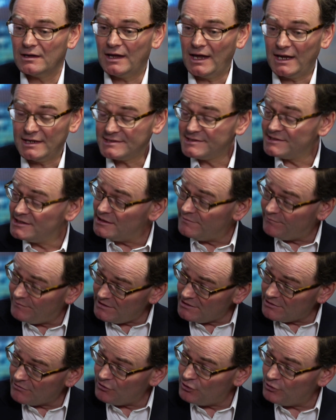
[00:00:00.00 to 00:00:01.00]

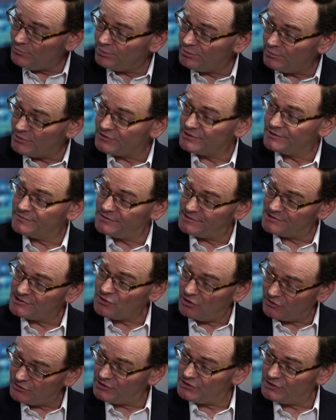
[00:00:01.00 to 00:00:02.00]
STV Group, which is the
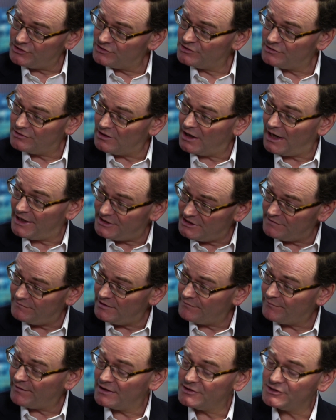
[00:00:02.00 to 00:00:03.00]
Scottish
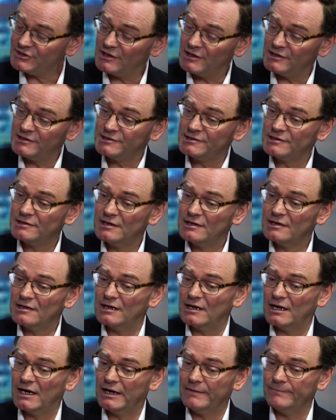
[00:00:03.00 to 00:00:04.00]
ITV franchise.
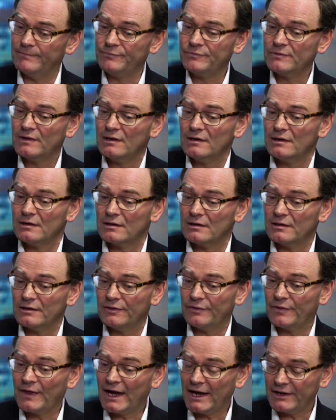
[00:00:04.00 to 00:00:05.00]

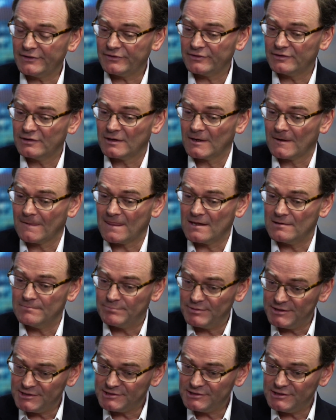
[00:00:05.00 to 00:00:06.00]
That
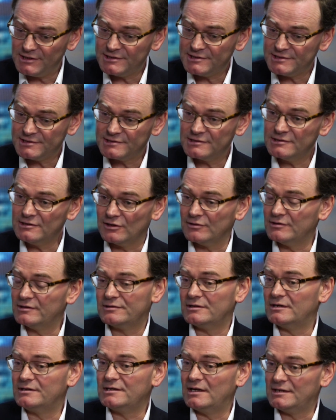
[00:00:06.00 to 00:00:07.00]
business,
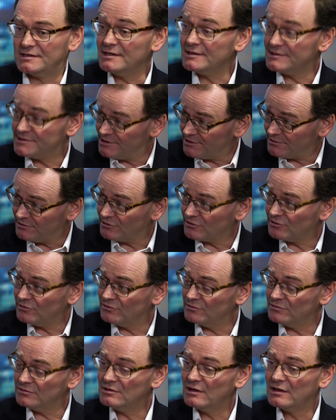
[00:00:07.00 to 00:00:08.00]
it is
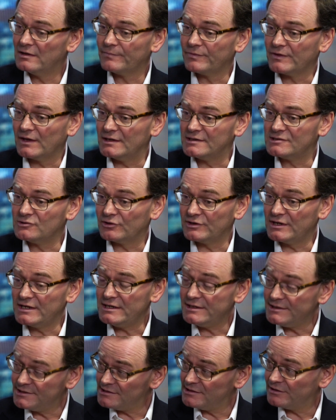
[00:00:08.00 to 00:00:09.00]
cyclical. It's not
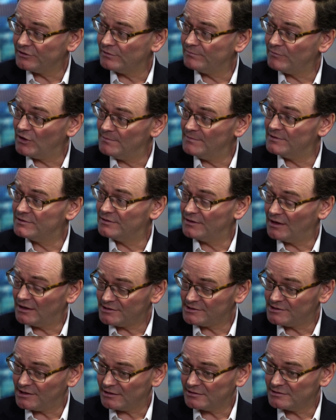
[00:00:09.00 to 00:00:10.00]
easy at the moment in that
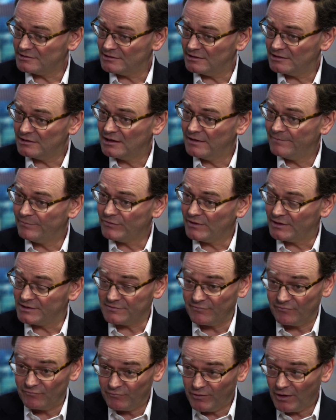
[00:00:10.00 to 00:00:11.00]
sector. It's
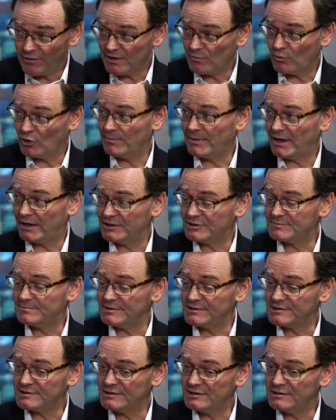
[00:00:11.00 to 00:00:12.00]
a very well managed
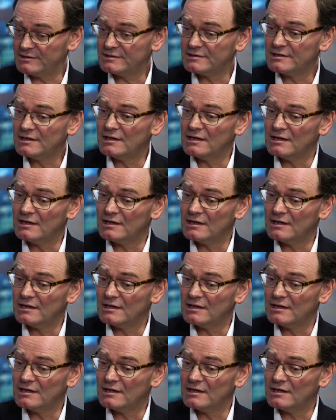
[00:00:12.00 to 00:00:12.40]
business.